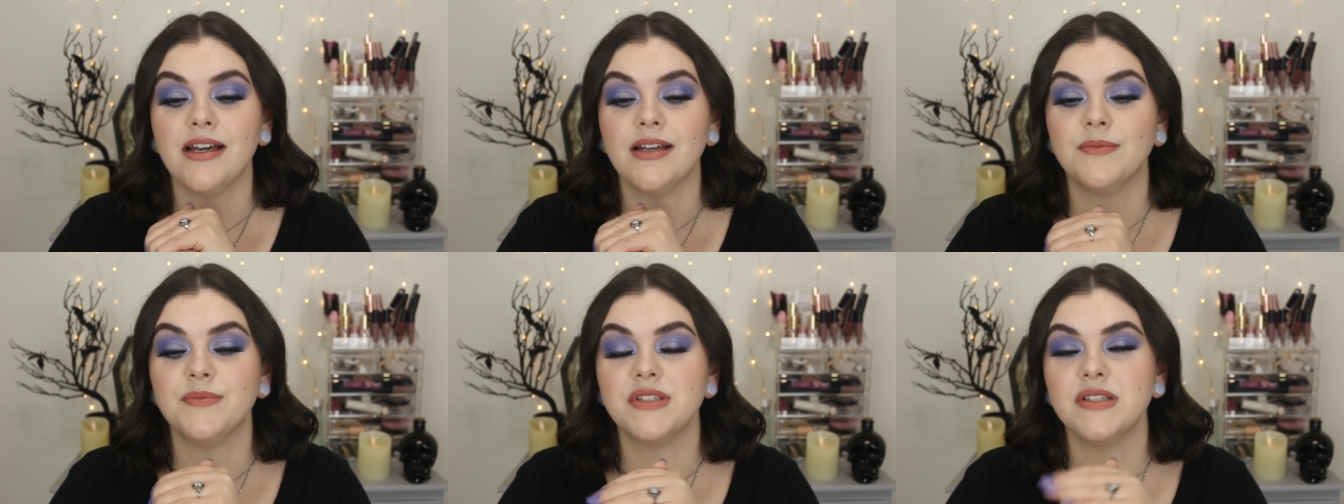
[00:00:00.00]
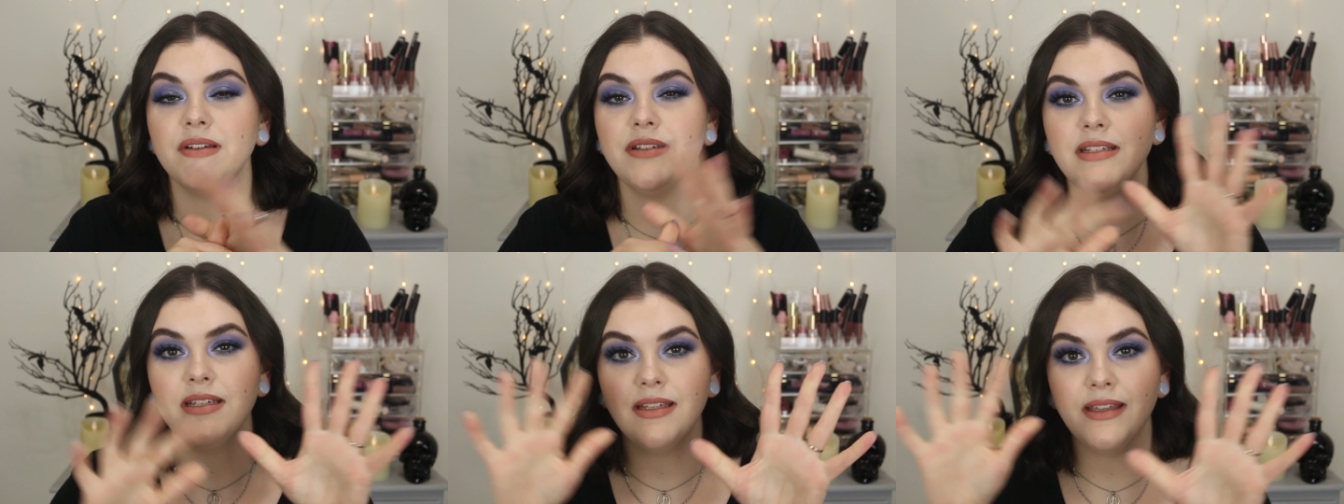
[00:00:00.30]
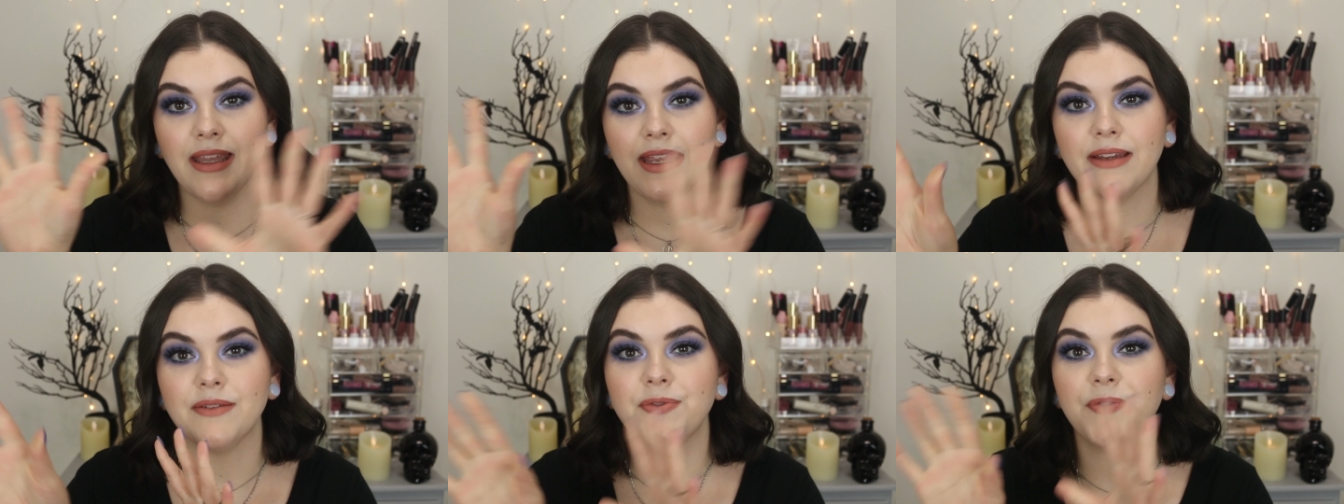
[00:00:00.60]
So I did
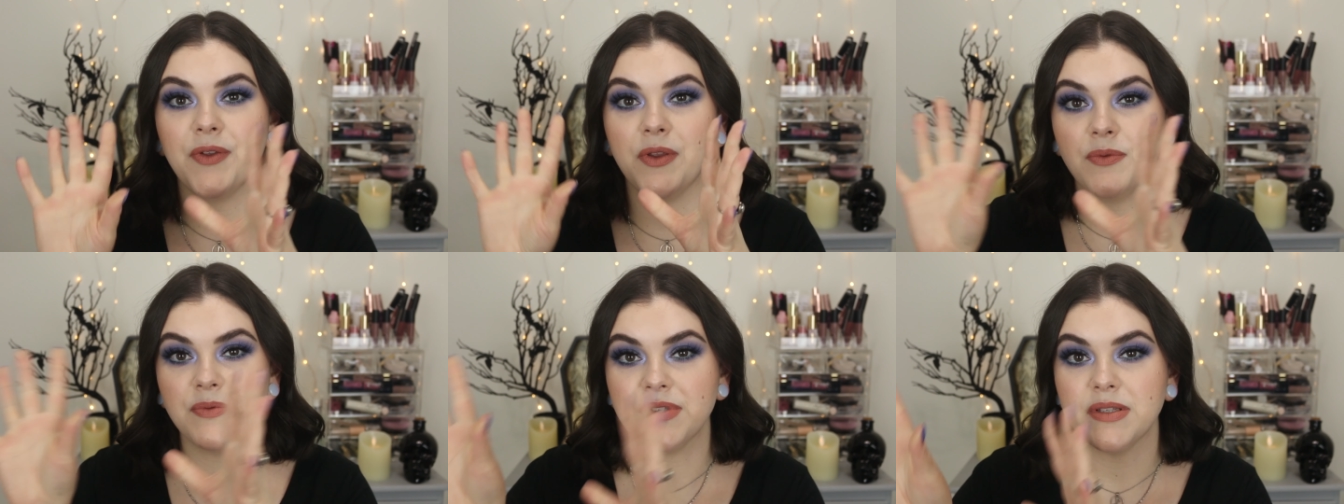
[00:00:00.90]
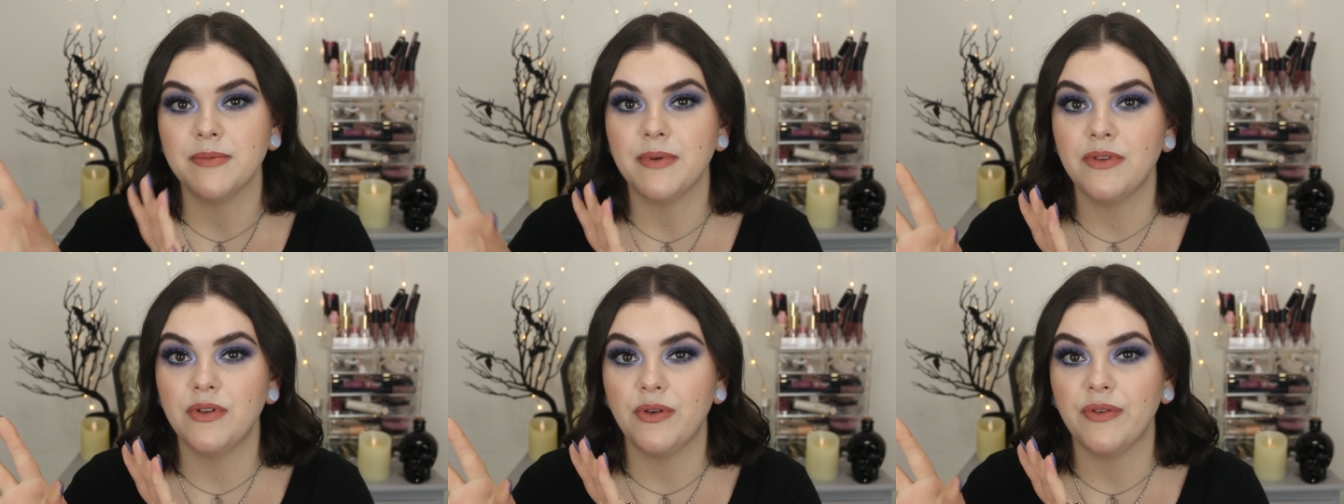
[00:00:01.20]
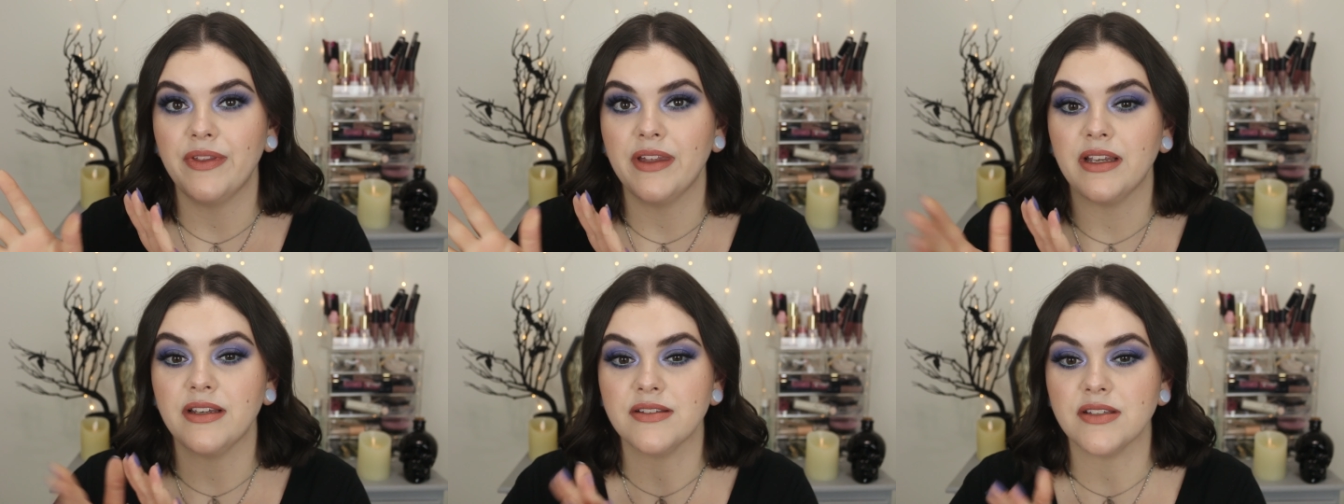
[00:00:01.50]
like film some other
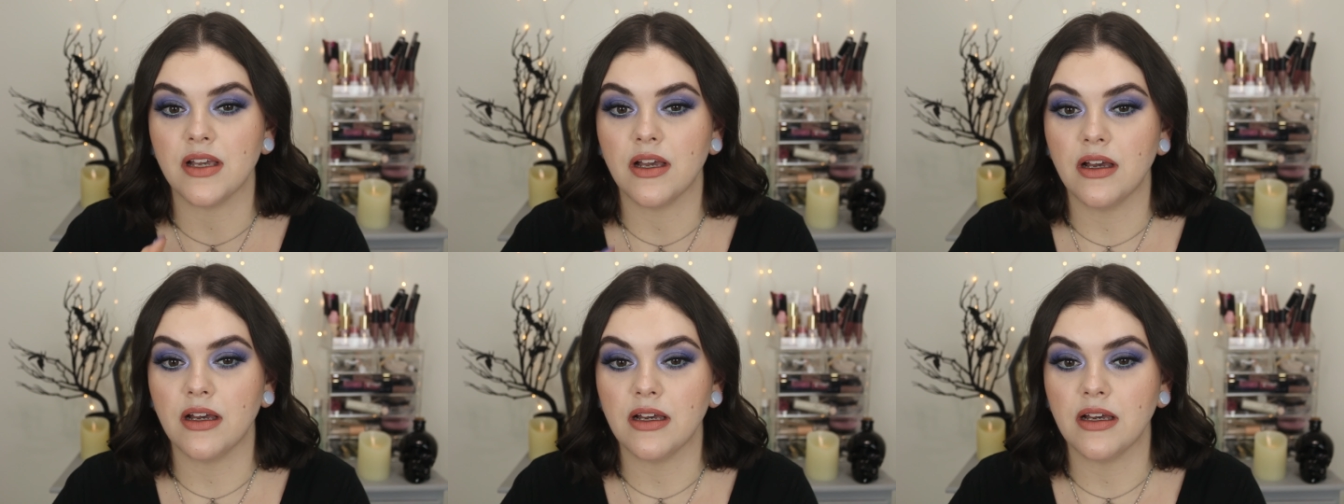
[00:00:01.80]
things